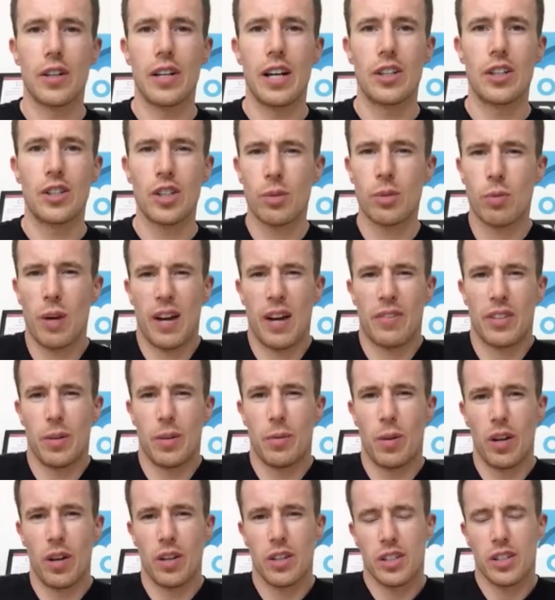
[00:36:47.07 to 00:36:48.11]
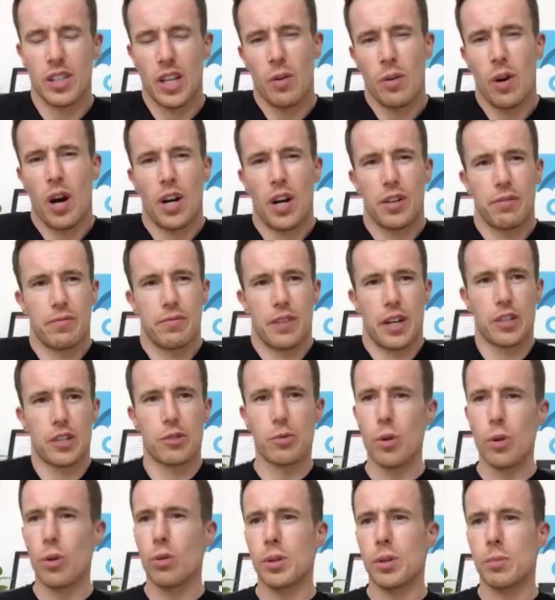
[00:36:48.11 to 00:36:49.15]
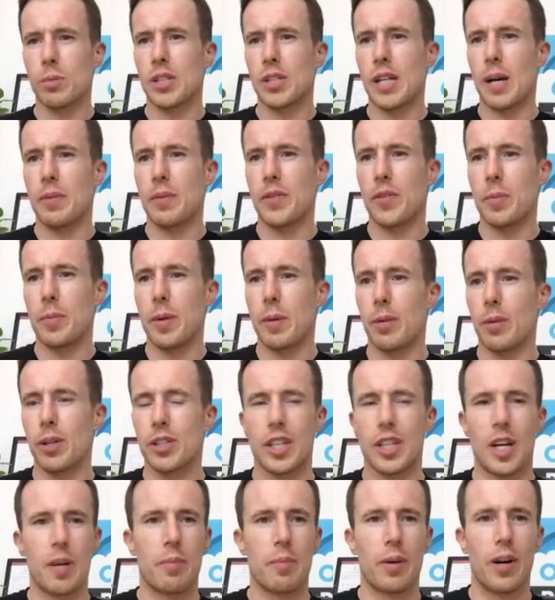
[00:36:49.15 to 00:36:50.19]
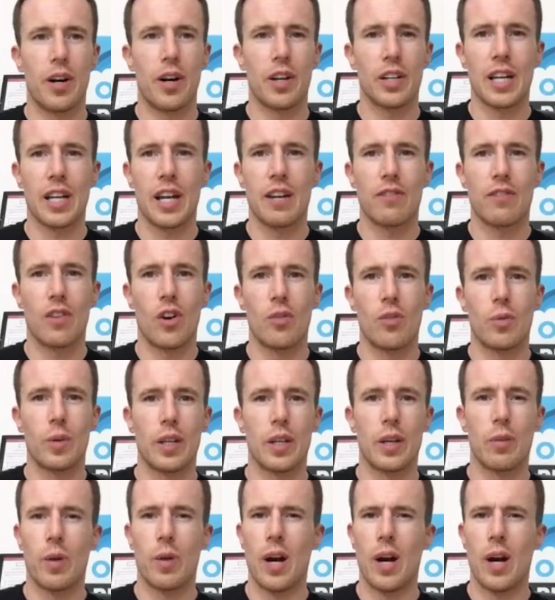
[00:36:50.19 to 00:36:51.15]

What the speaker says: Just whatever you want. There's no hard and fast rules. I'm just happy for people to take part and get involved with it.